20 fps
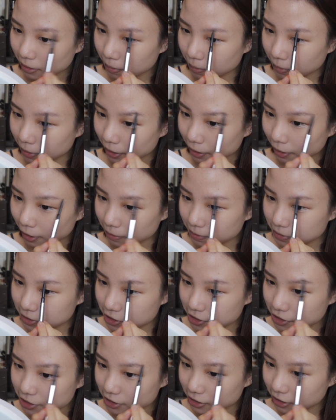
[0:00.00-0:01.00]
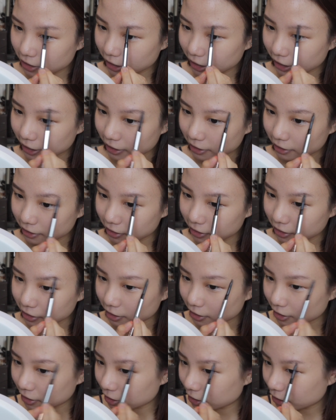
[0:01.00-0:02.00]
my optician
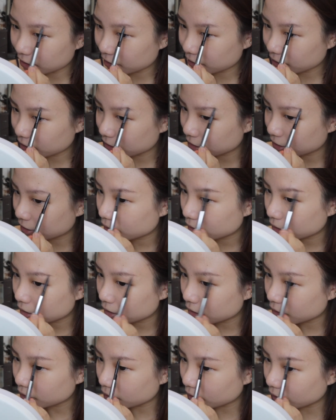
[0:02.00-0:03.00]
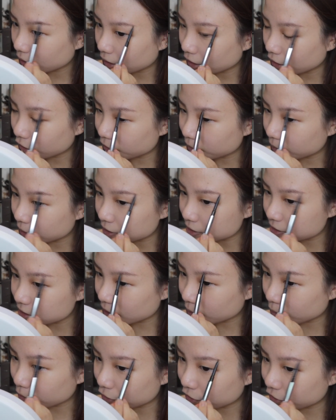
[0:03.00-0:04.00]
kindly gave me
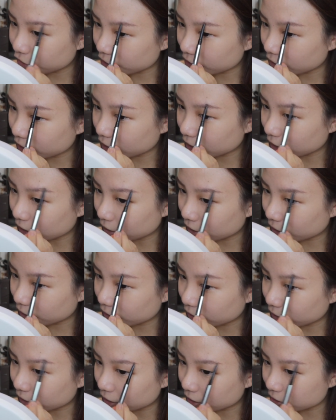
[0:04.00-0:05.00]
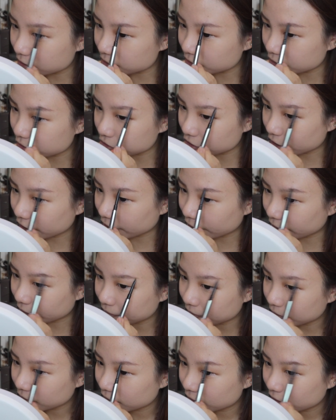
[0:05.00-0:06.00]
some free colored contacts to try.
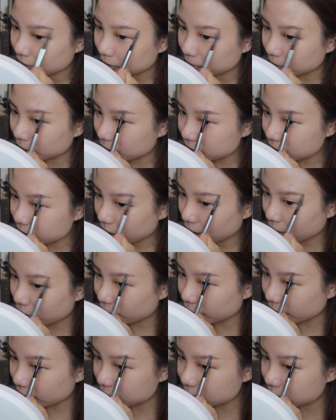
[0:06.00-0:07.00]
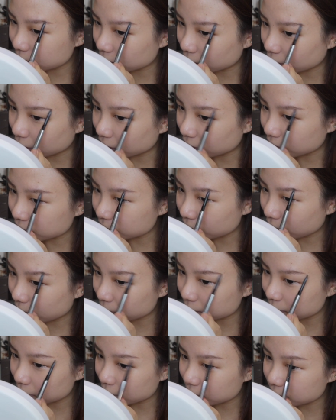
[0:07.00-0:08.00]
Because I have astig, so I
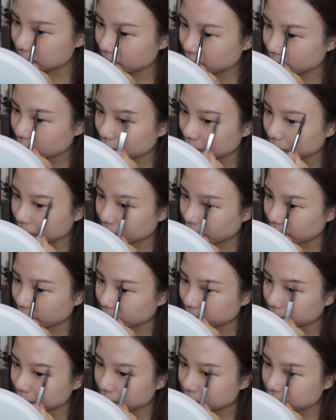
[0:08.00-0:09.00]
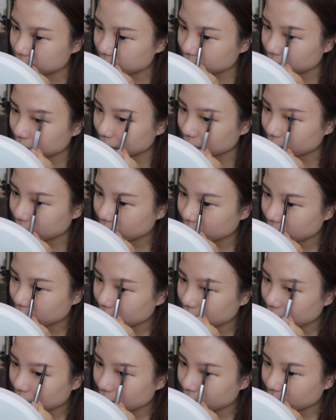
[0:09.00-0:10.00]
was asking my optician
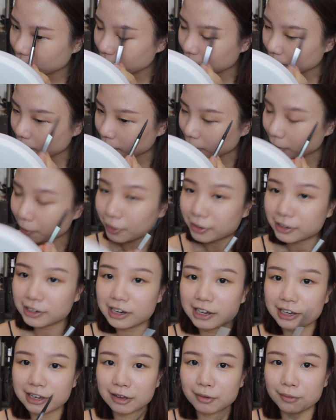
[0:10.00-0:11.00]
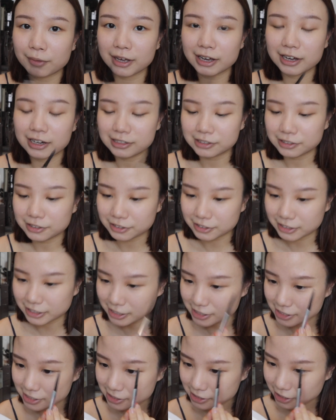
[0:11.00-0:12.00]
about whether I can wear color
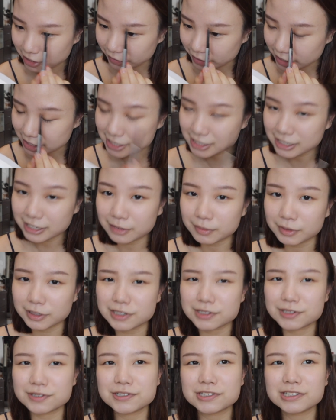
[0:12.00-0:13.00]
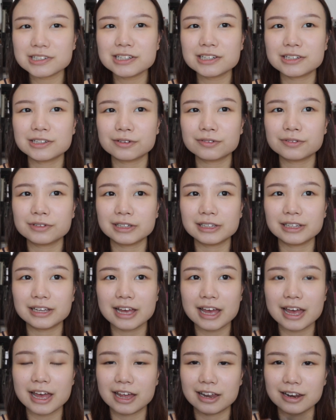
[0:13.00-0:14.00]
contacts since I have astig, because usually they don't
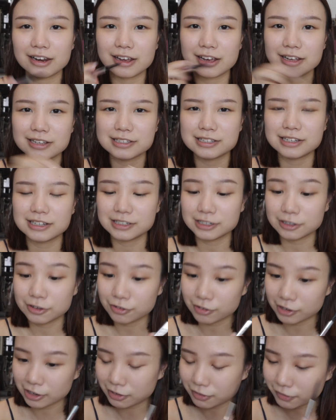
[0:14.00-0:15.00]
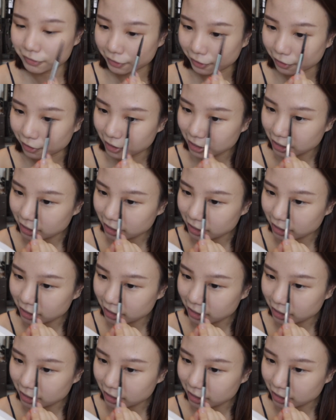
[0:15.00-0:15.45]
really add astig degree for